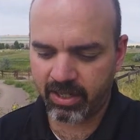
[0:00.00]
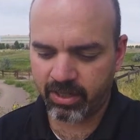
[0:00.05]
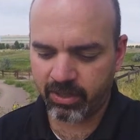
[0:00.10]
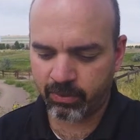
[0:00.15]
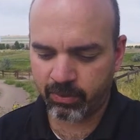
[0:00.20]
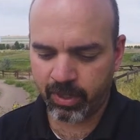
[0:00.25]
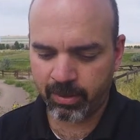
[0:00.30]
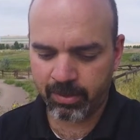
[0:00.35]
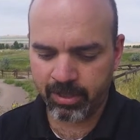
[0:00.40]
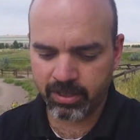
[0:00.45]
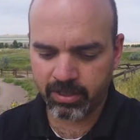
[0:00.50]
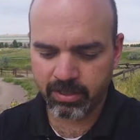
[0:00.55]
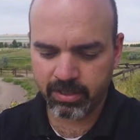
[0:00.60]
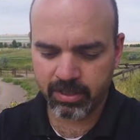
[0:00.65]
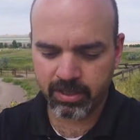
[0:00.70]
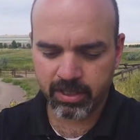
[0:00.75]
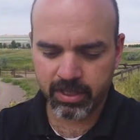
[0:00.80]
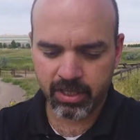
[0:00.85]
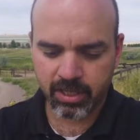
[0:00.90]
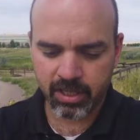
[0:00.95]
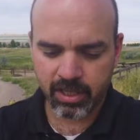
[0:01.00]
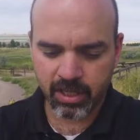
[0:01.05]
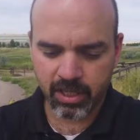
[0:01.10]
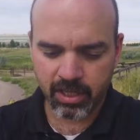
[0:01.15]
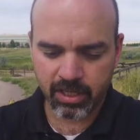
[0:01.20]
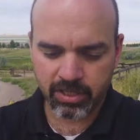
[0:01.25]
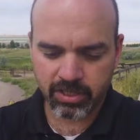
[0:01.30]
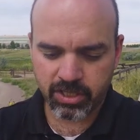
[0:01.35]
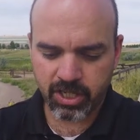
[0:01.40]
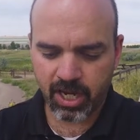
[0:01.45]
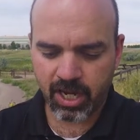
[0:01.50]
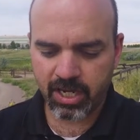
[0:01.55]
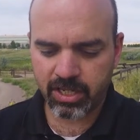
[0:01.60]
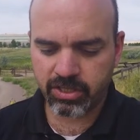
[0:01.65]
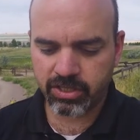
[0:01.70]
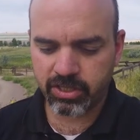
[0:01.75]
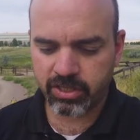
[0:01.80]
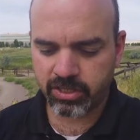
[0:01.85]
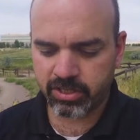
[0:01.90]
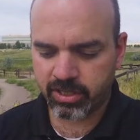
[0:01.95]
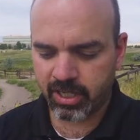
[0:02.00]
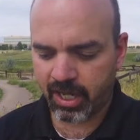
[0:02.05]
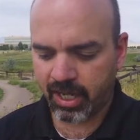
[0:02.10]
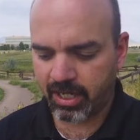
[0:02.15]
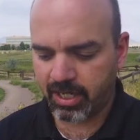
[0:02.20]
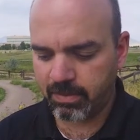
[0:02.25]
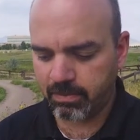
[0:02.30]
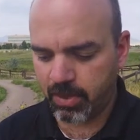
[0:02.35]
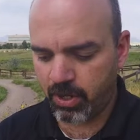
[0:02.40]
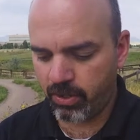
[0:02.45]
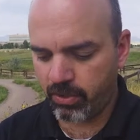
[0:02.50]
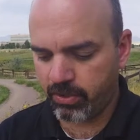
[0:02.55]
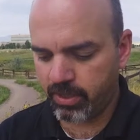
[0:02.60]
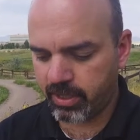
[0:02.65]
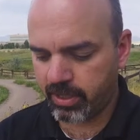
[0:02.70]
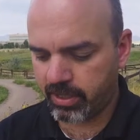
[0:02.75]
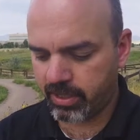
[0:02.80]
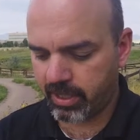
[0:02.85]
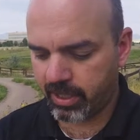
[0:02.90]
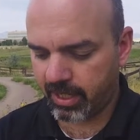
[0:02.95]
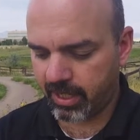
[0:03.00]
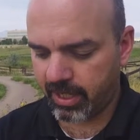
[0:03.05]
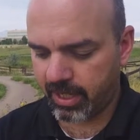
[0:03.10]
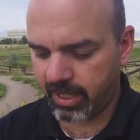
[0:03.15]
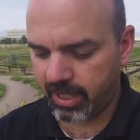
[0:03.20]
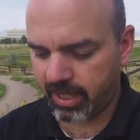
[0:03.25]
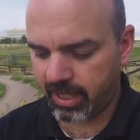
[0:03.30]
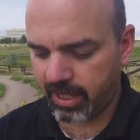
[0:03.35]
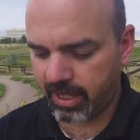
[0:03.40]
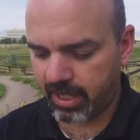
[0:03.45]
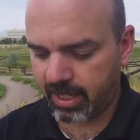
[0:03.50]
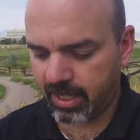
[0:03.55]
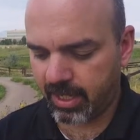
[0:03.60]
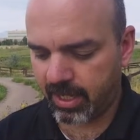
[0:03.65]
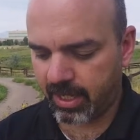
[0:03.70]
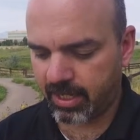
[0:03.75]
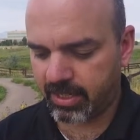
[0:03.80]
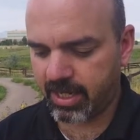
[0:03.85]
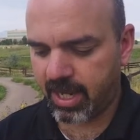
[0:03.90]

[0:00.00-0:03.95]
in the ribbon, change to standing mode, and